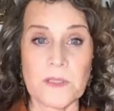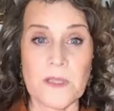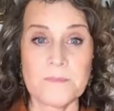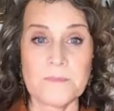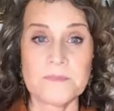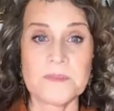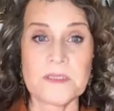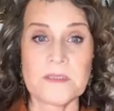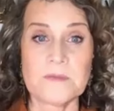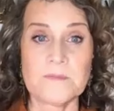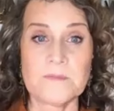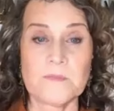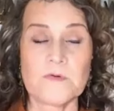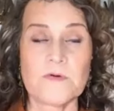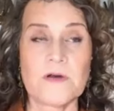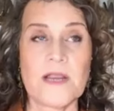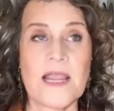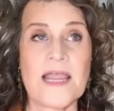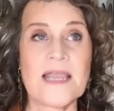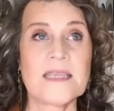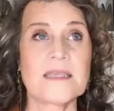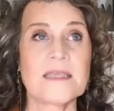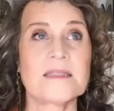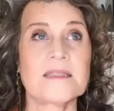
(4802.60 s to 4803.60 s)
up to the
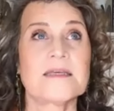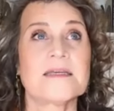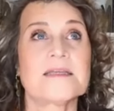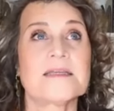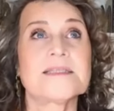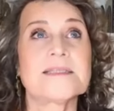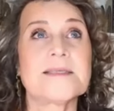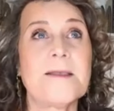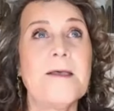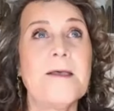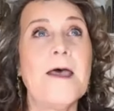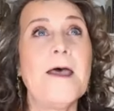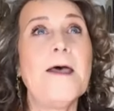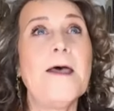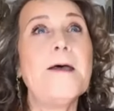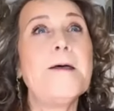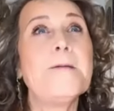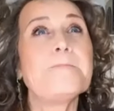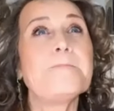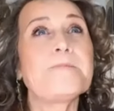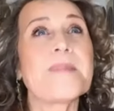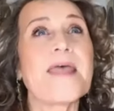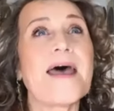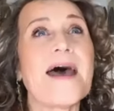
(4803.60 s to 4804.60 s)
miraculous,
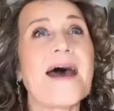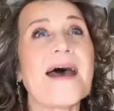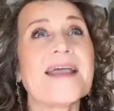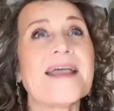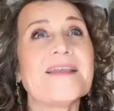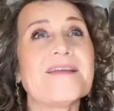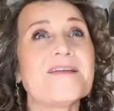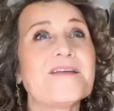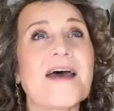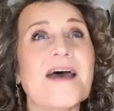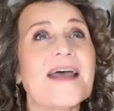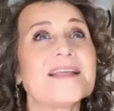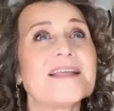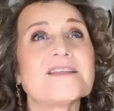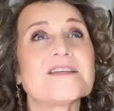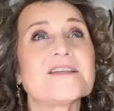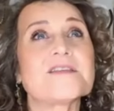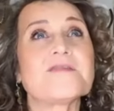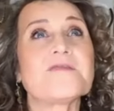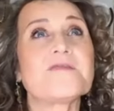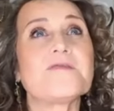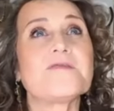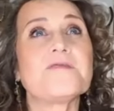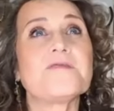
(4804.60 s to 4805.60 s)
I
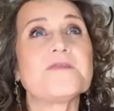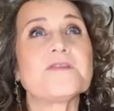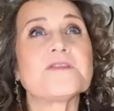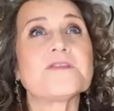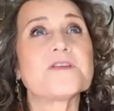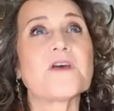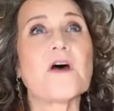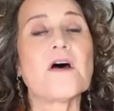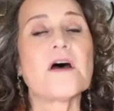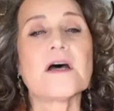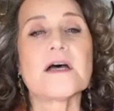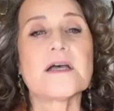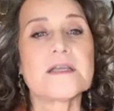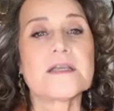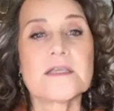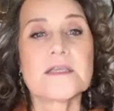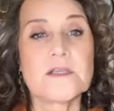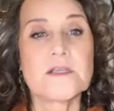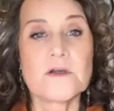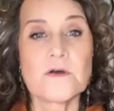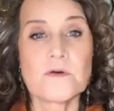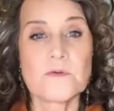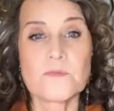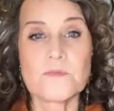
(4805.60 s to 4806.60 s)
just saw,
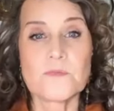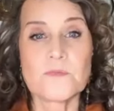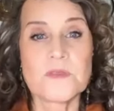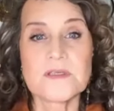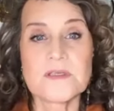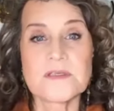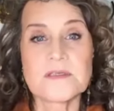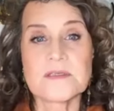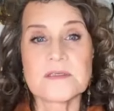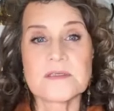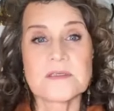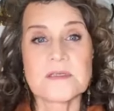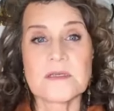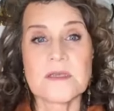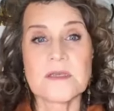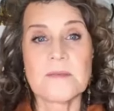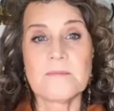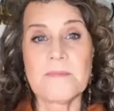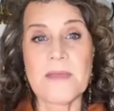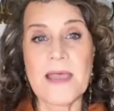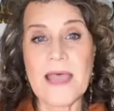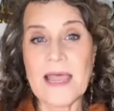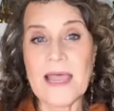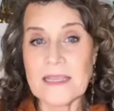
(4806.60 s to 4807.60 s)
you know, this is
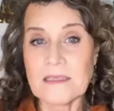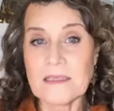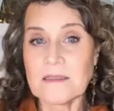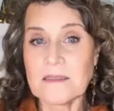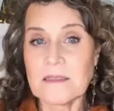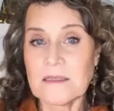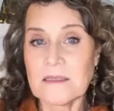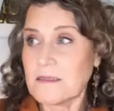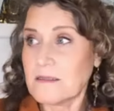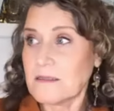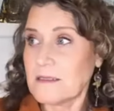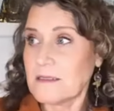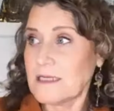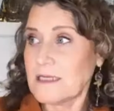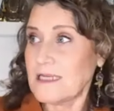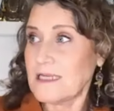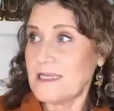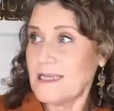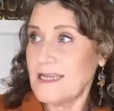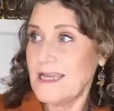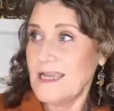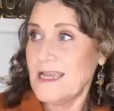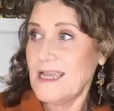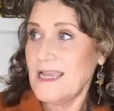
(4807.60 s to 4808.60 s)

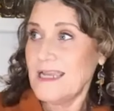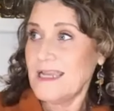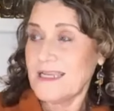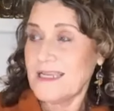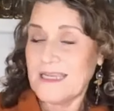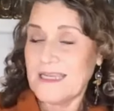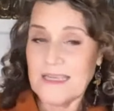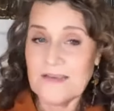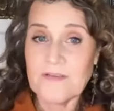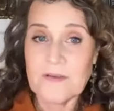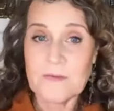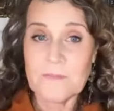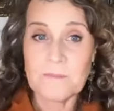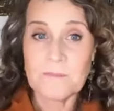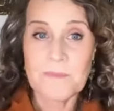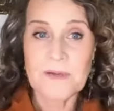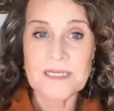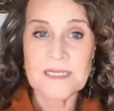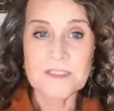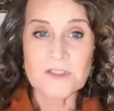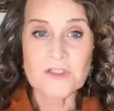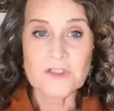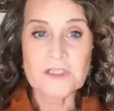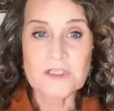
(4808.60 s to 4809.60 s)
immaculately given
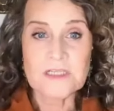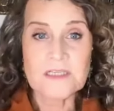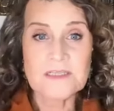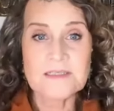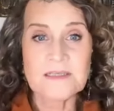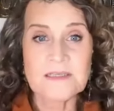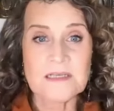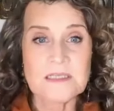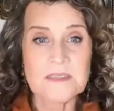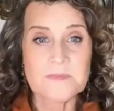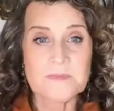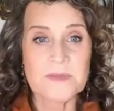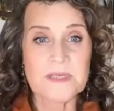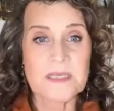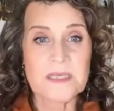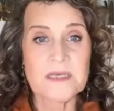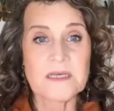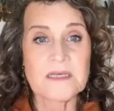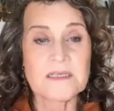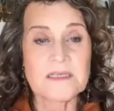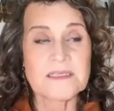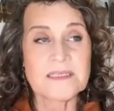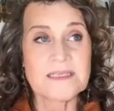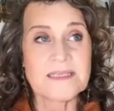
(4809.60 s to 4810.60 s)
by Jesus,
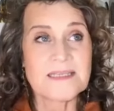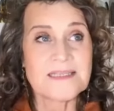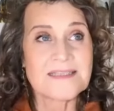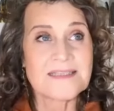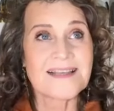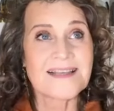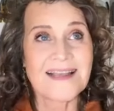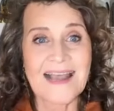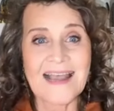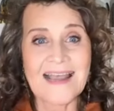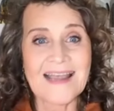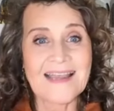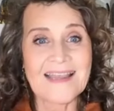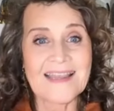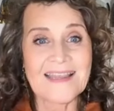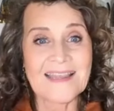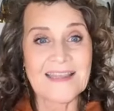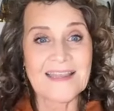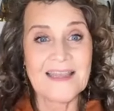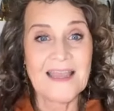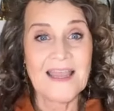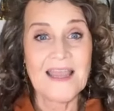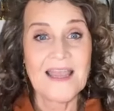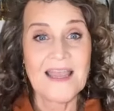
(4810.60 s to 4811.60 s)
because he's the
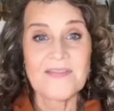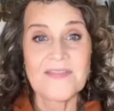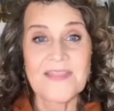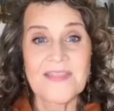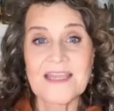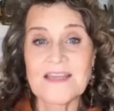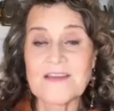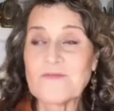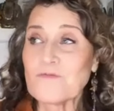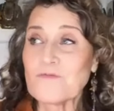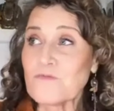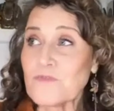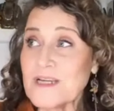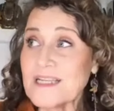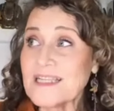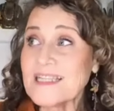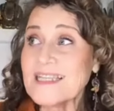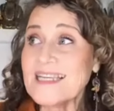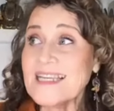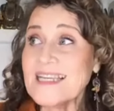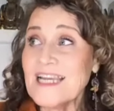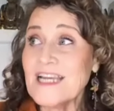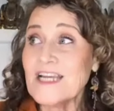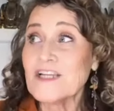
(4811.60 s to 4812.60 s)
guy that
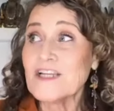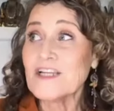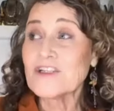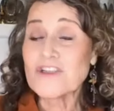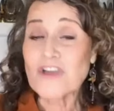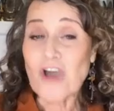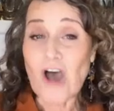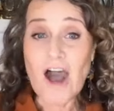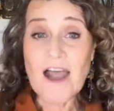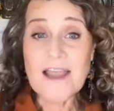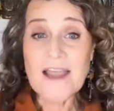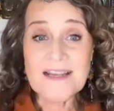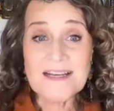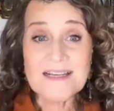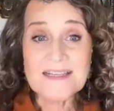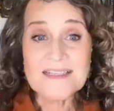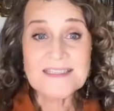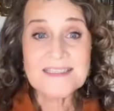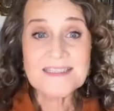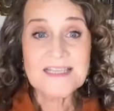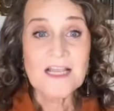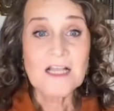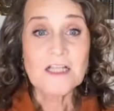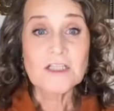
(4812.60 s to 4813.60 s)
really taught
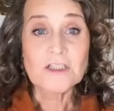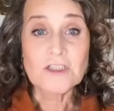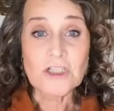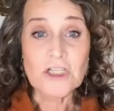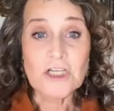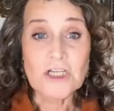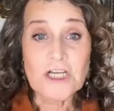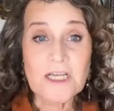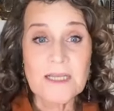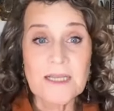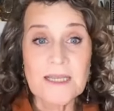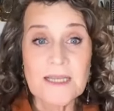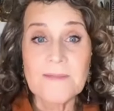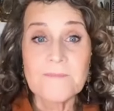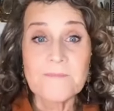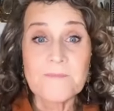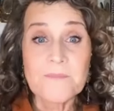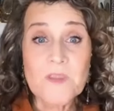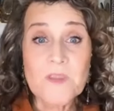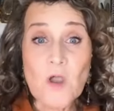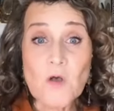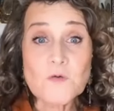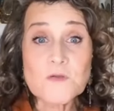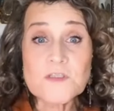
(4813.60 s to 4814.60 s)
us, look,
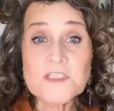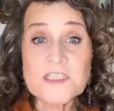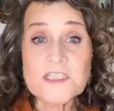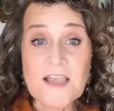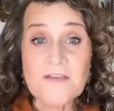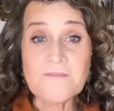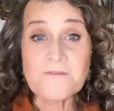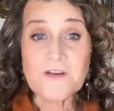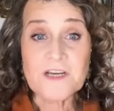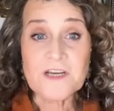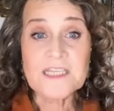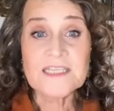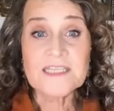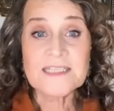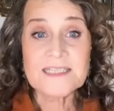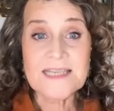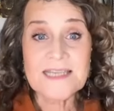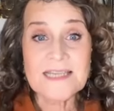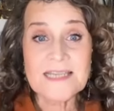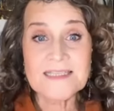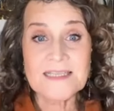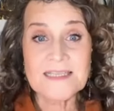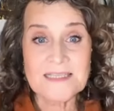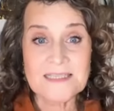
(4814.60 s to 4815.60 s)
no suffering is
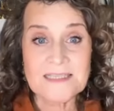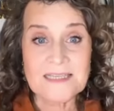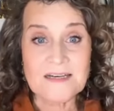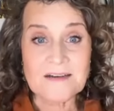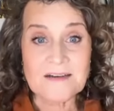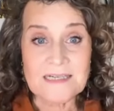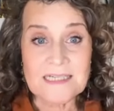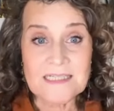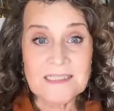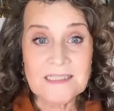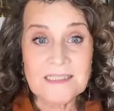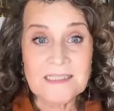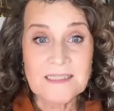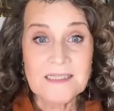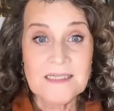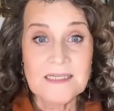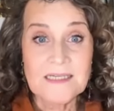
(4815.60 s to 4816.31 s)
necessary.